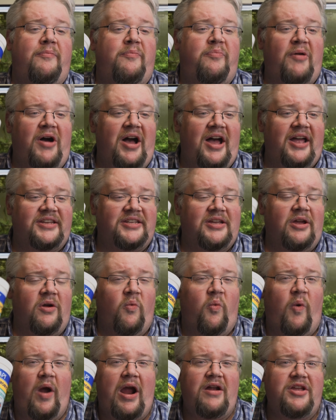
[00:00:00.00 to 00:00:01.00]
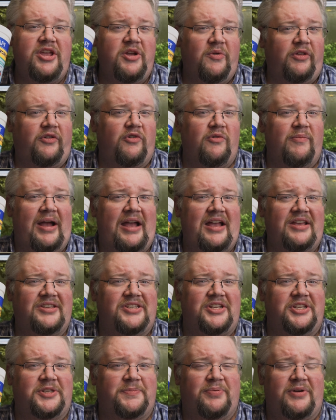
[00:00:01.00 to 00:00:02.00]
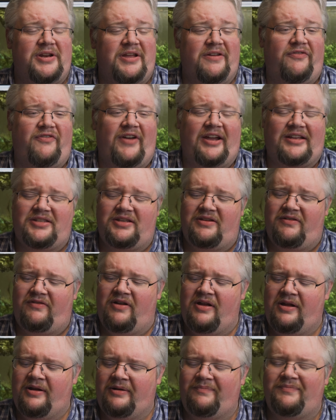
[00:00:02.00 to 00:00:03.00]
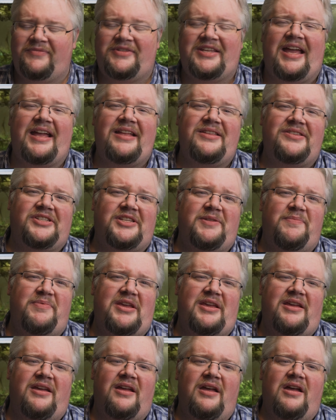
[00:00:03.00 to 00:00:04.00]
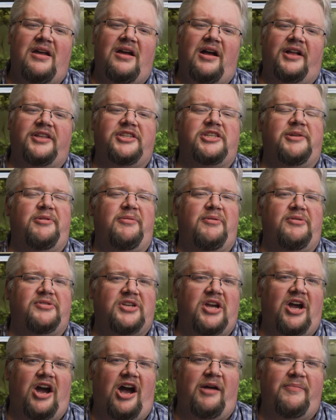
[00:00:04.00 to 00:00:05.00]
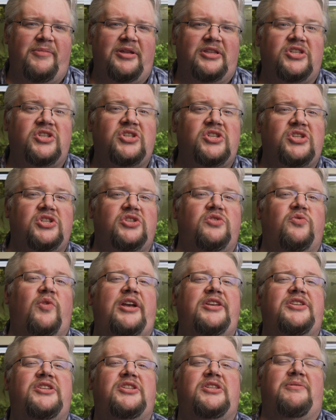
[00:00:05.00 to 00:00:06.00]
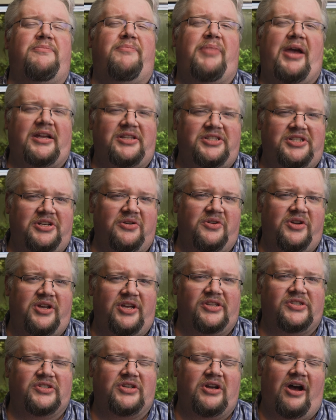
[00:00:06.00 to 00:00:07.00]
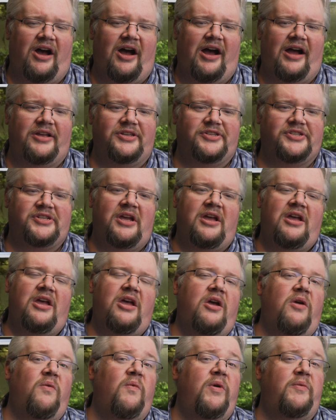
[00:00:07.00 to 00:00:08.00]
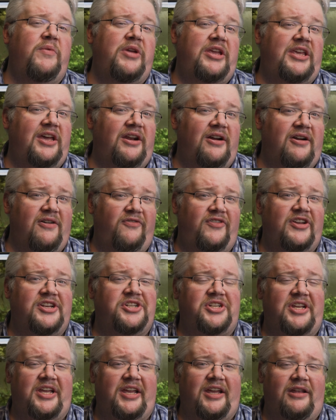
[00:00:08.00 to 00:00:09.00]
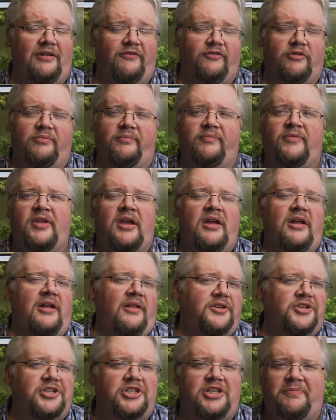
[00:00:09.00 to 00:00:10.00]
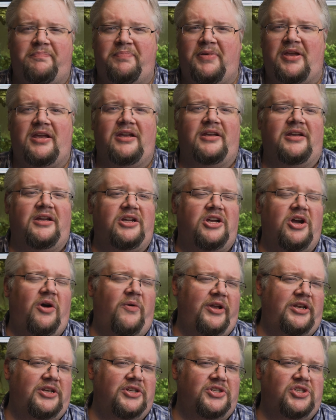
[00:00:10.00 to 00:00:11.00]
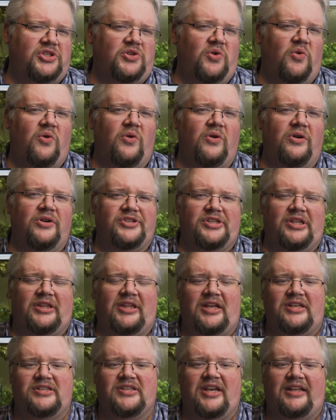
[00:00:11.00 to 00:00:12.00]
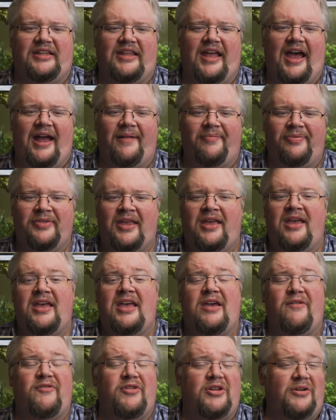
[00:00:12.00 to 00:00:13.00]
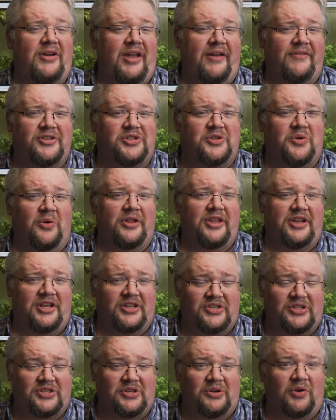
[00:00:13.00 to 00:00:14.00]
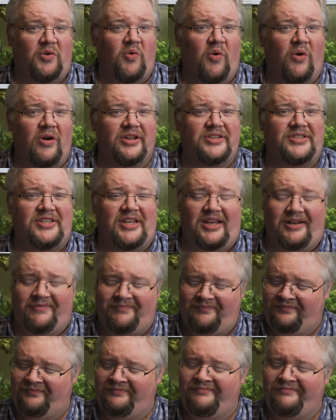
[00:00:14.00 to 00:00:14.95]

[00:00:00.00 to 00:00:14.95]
but where erythromycin is pretty effective tends to be on some of the most common stress bacterias caused when we get our fish in from shipping and going to stores and things like that. If you don't have a store that does its own quarantine,